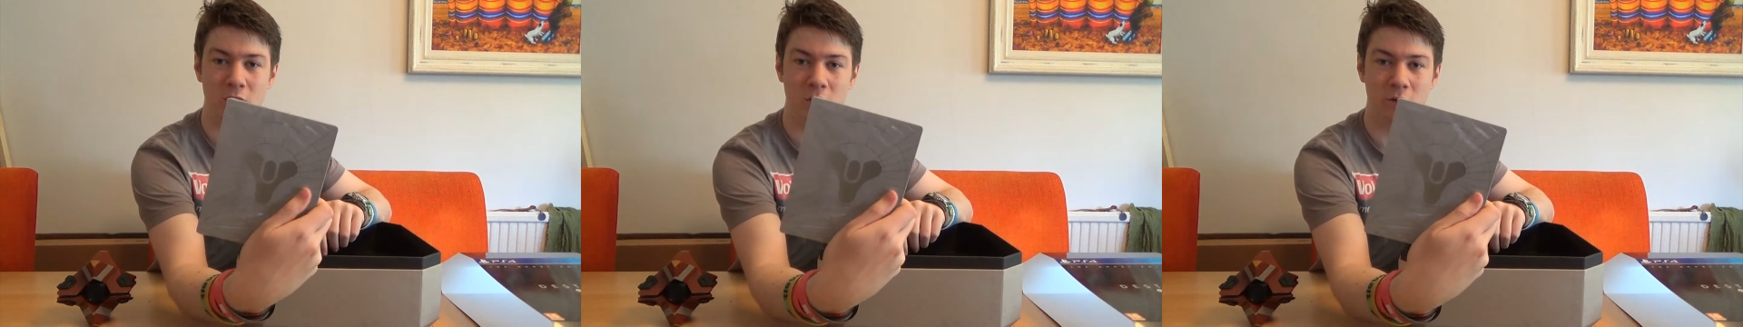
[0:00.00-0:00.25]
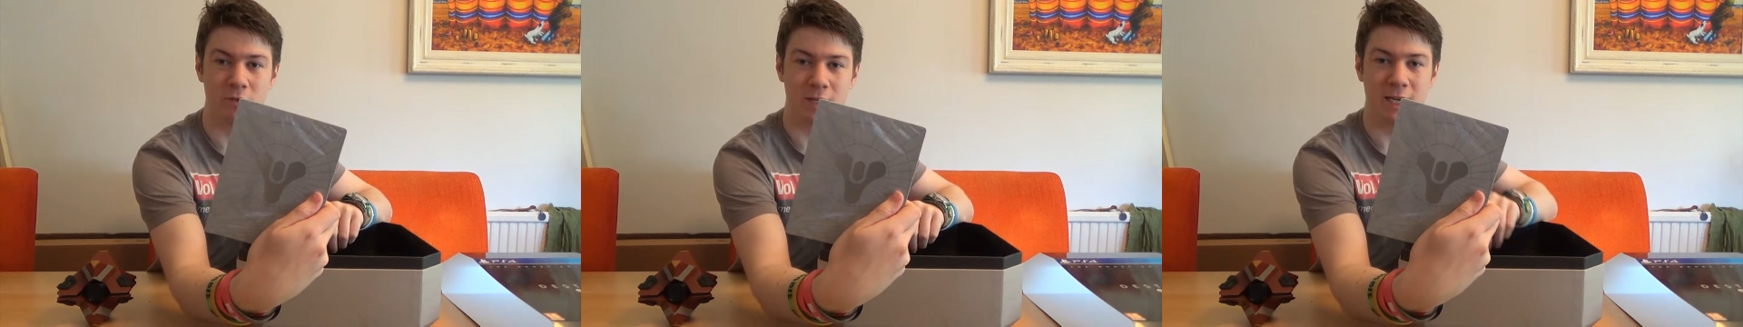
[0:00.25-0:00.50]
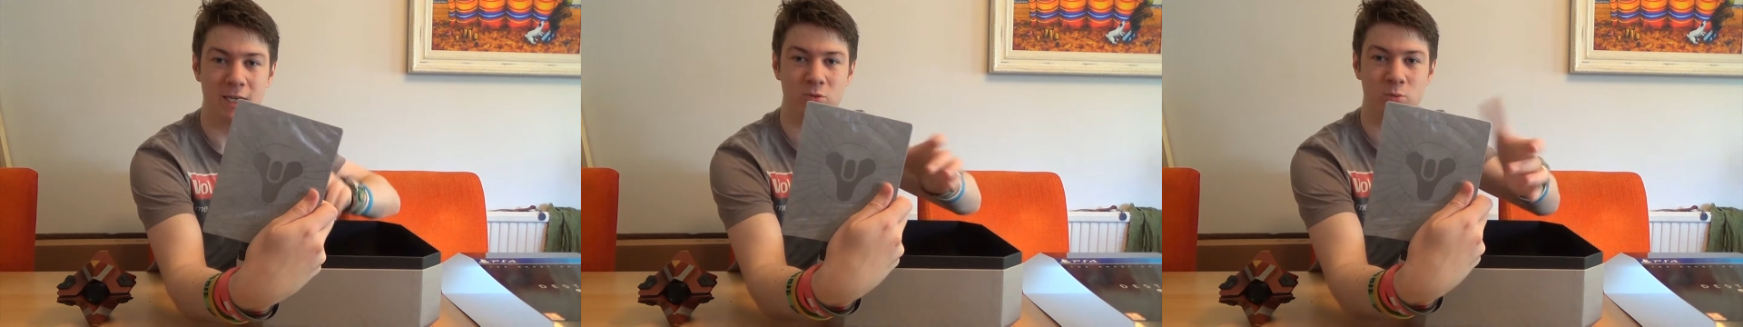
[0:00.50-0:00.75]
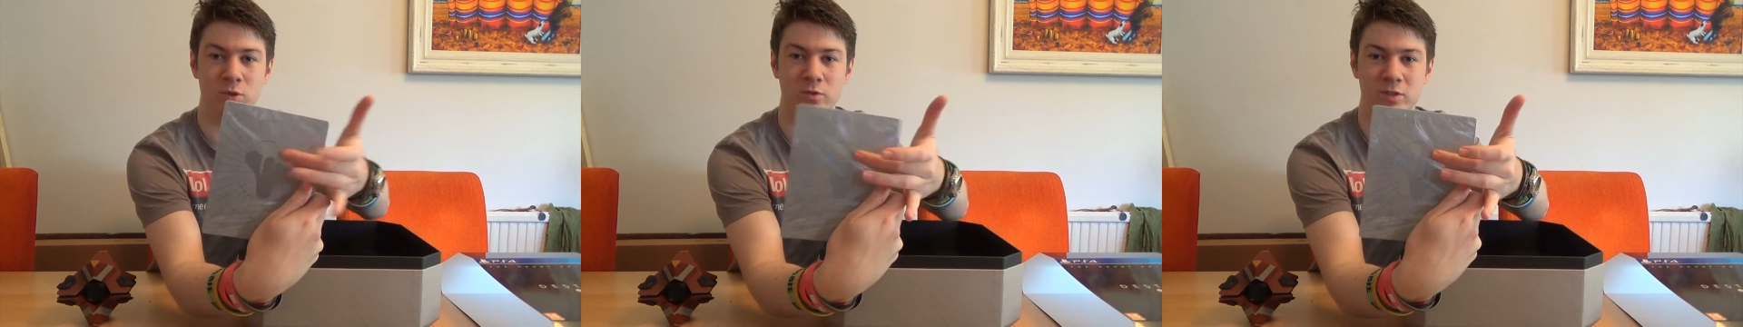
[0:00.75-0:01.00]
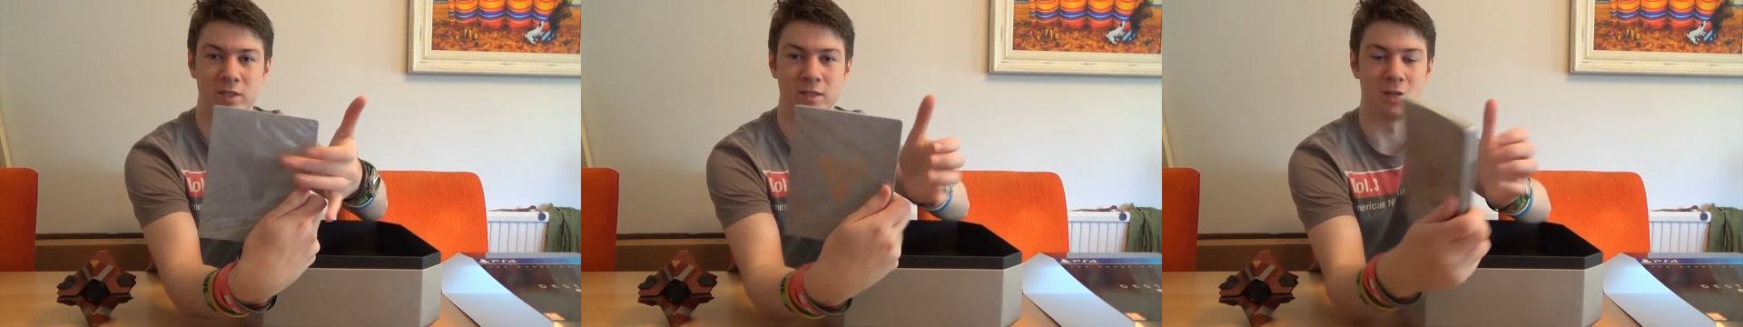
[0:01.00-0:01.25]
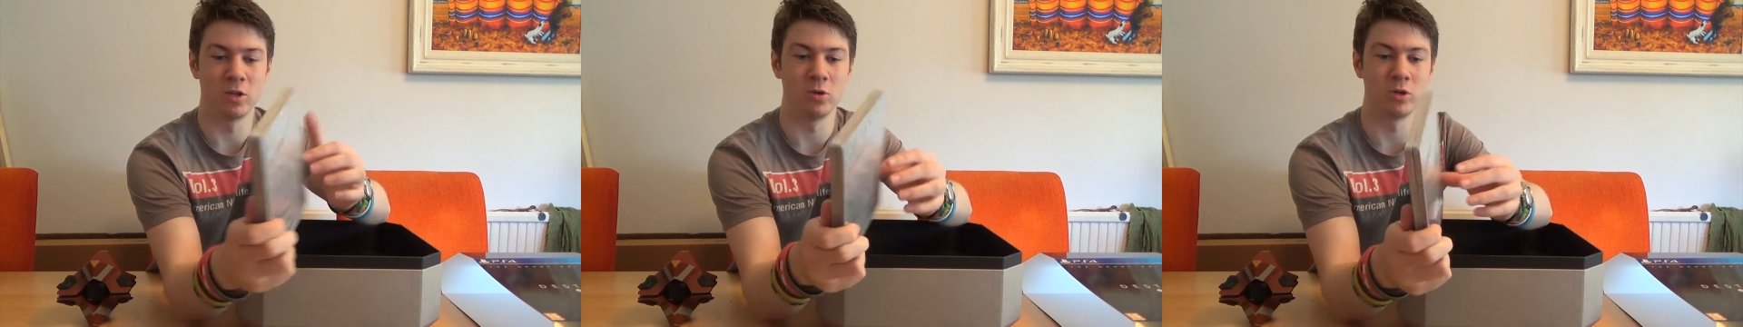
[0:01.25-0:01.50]
of the case with obviously the
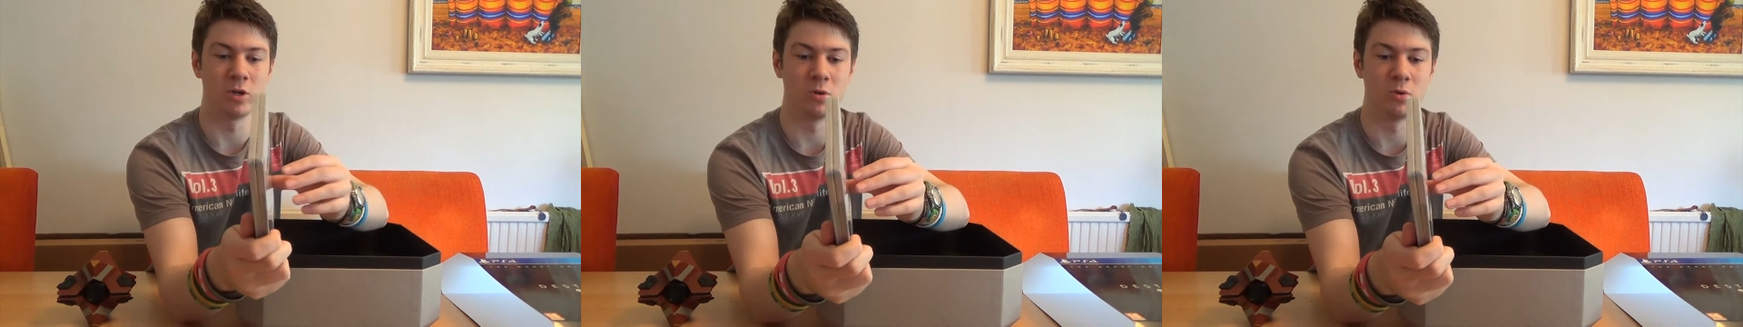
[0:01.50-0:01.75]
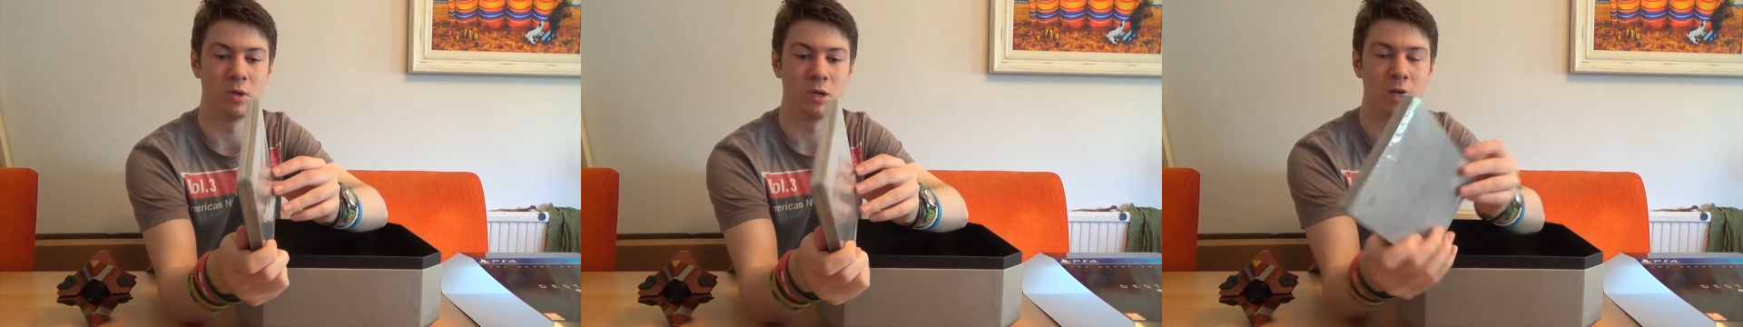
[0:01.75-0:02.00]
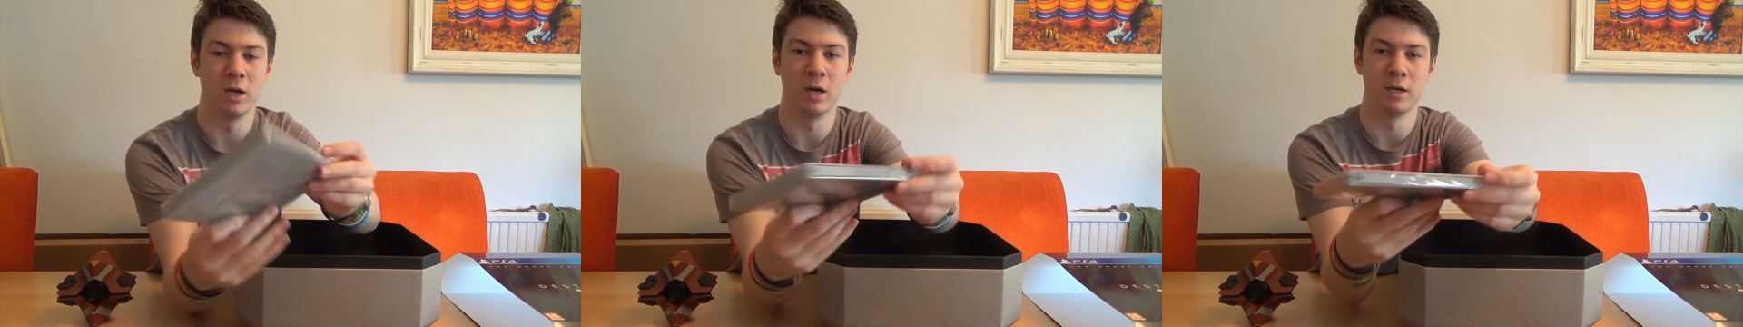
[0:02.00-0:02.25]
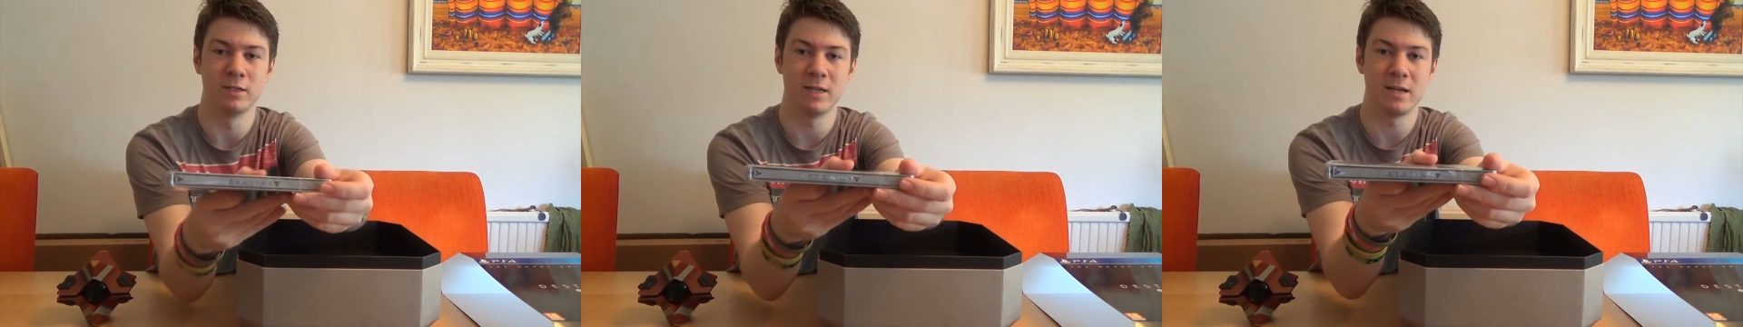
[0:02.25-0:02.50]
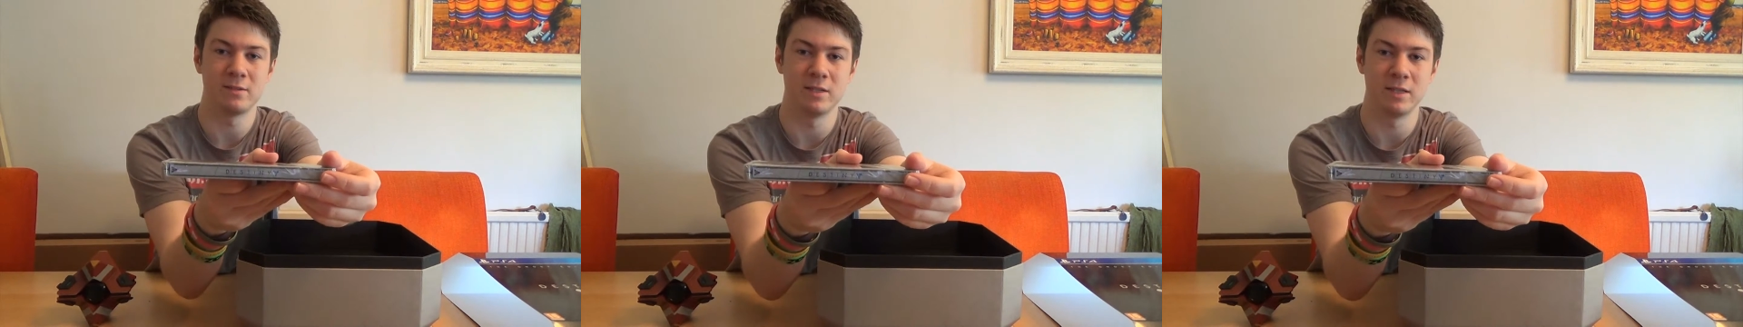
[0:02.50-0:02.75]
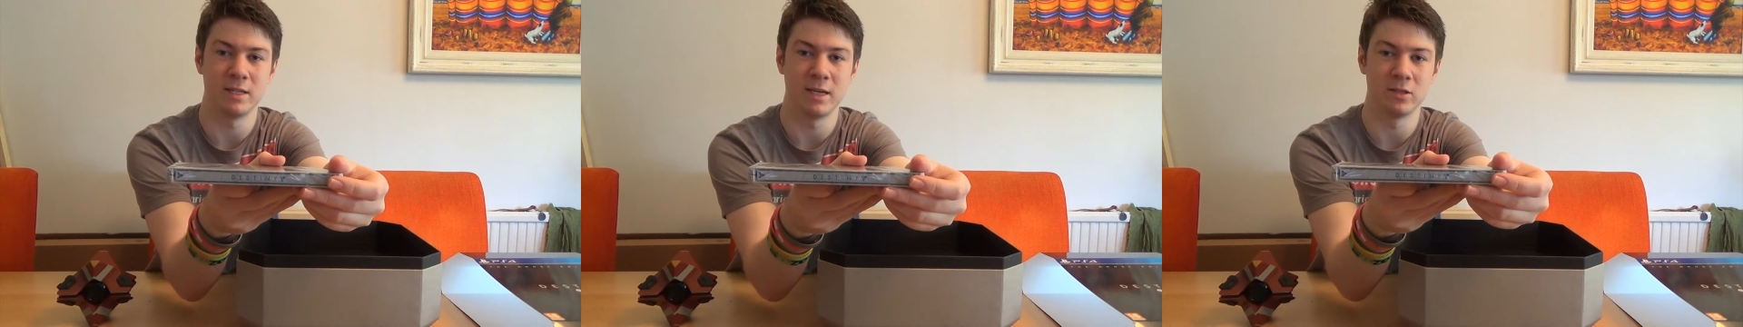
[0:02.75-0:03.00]
logo,
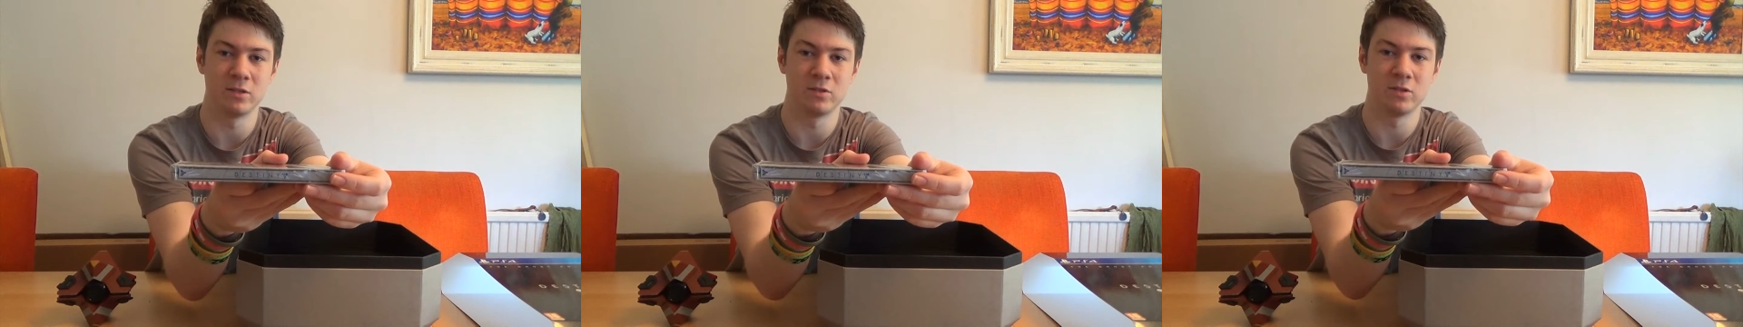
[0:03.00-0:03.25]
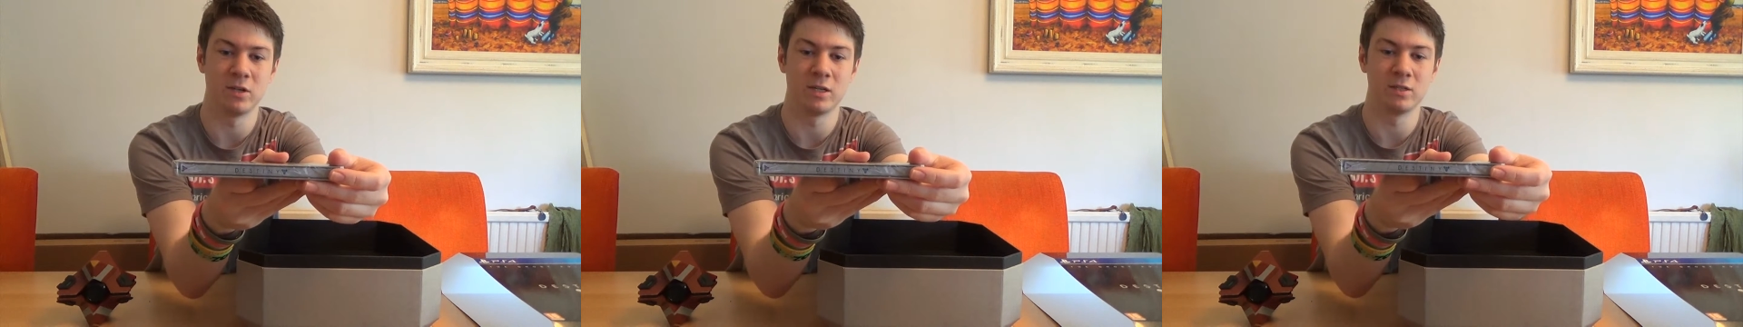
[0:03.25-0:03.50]
Destiny down the side.